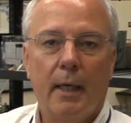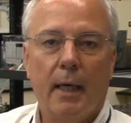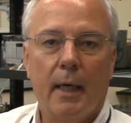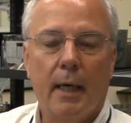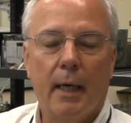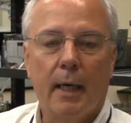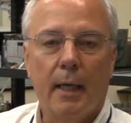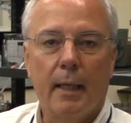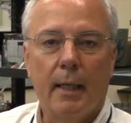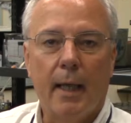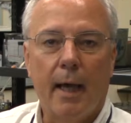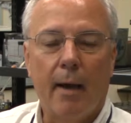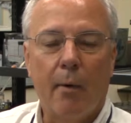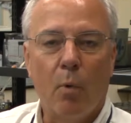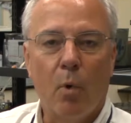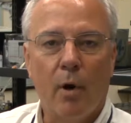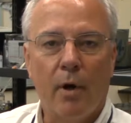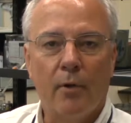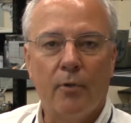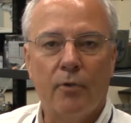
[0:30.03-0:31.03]
And
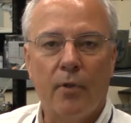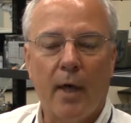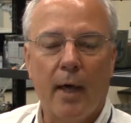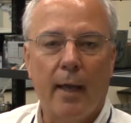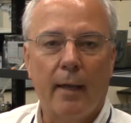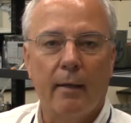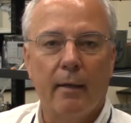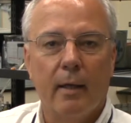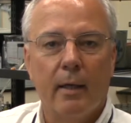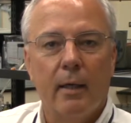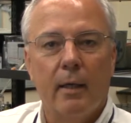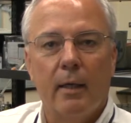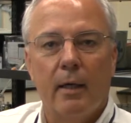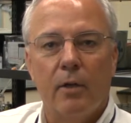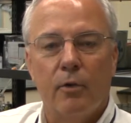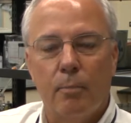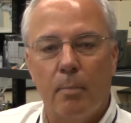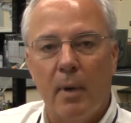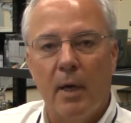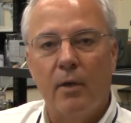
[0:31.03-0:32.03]
that was that
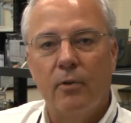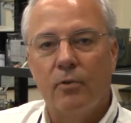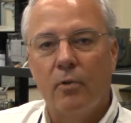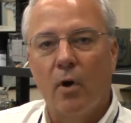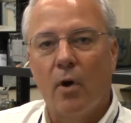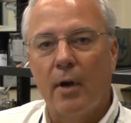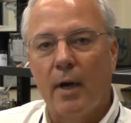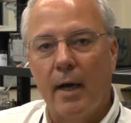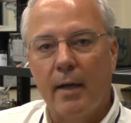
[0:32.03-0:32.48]
it's based on